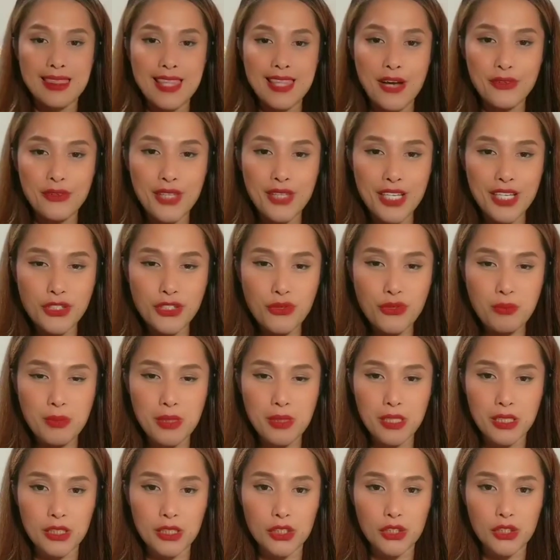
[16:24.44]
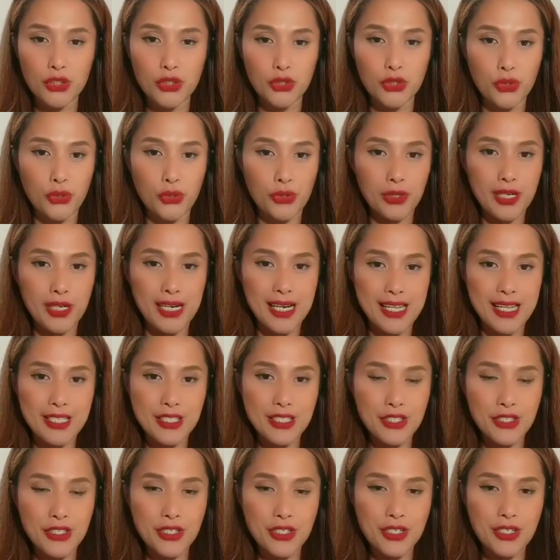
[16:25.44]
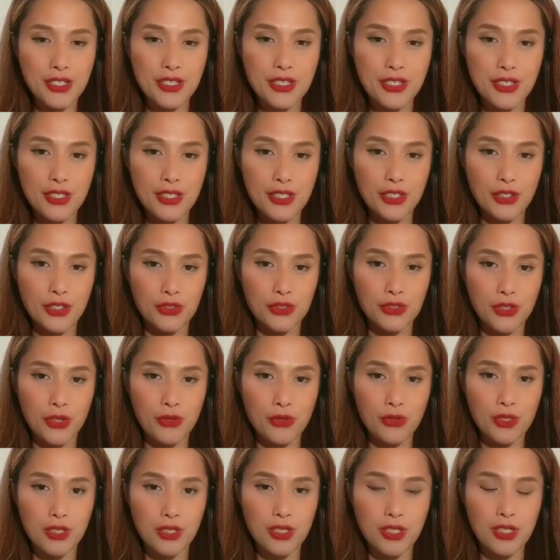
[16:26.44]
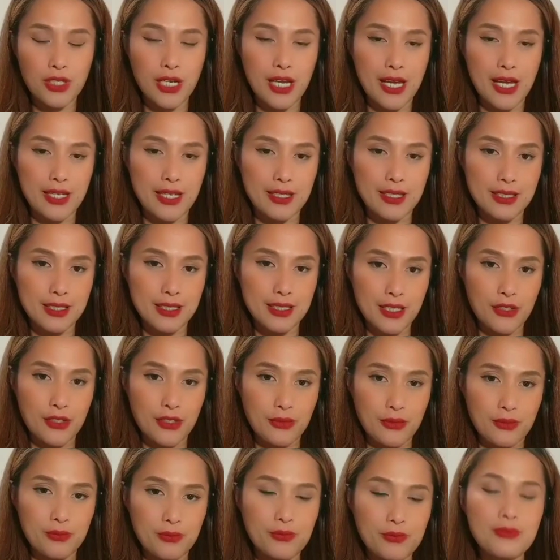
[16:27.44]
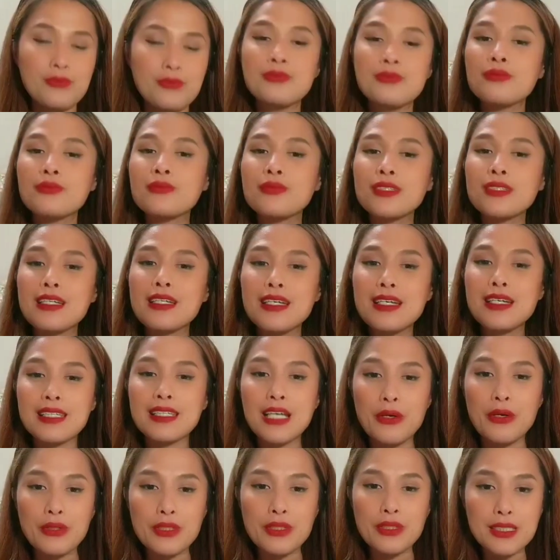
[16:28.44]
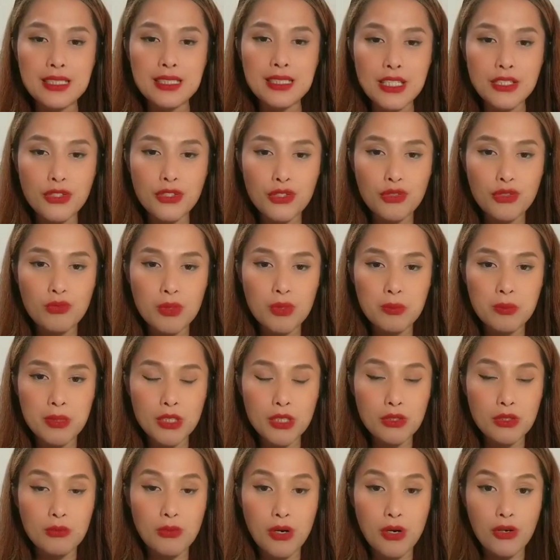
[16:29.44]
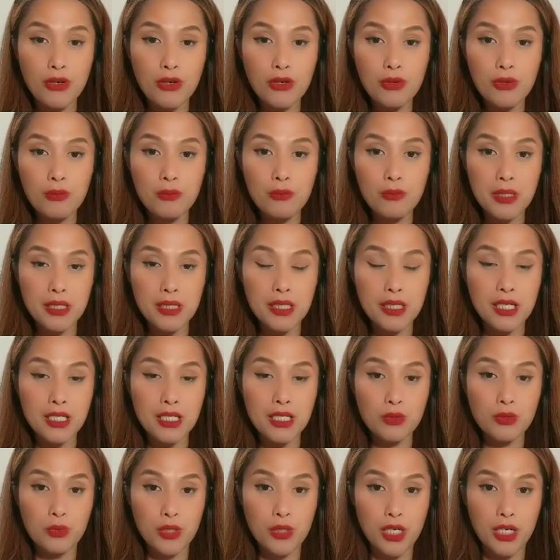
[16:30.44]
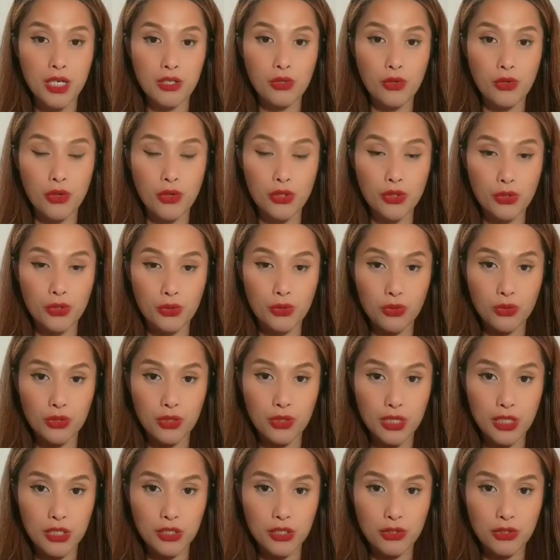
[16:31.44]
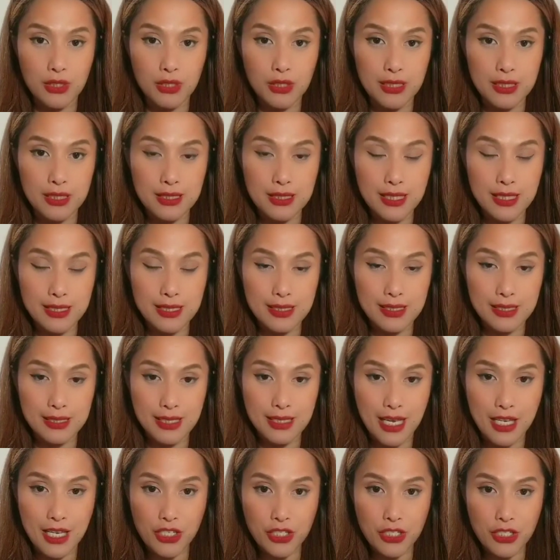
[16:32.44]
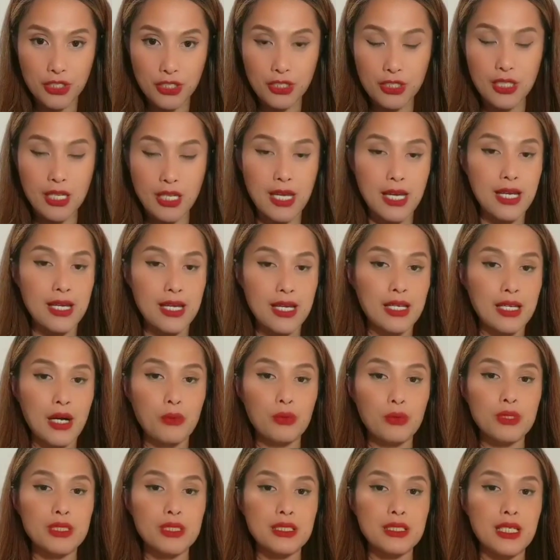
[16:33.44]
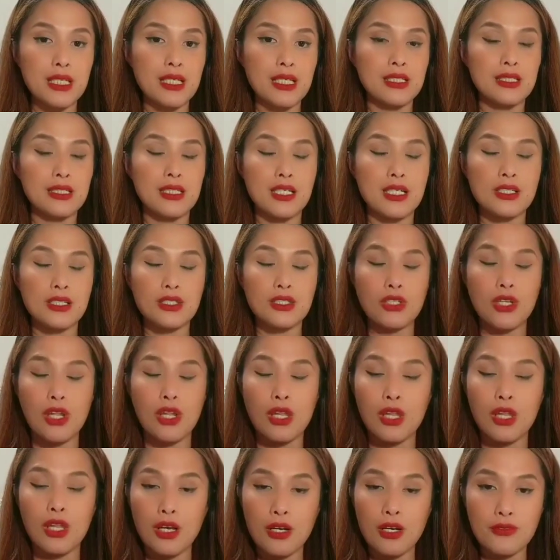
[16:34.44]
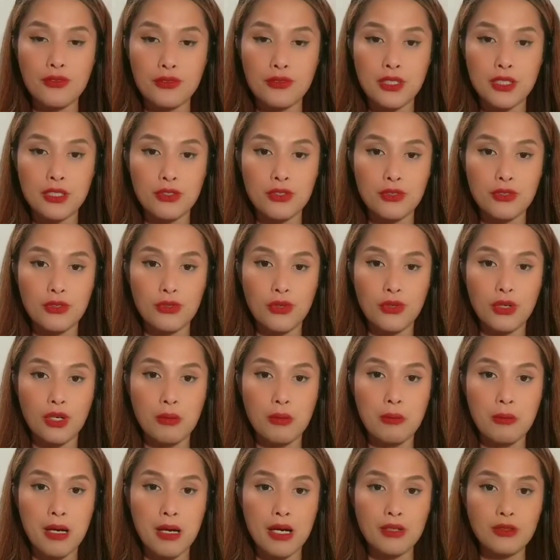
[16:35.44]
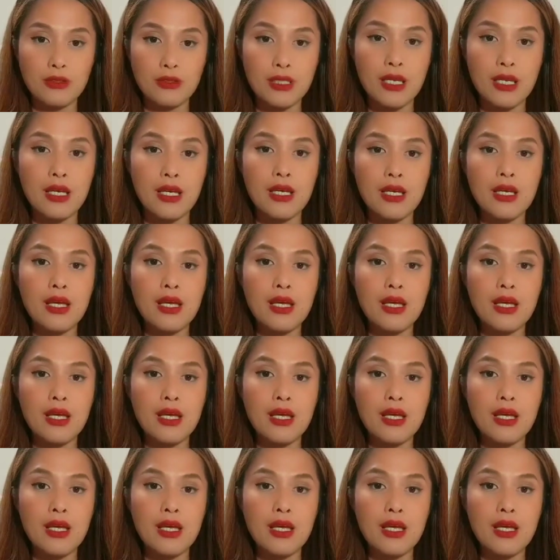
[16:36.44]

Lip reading: Now that you build your cleanser, your toner, and the serum, now stay tuned with me tomorrow because we are going to continue this session, and I would say there's a lot of things to talk about.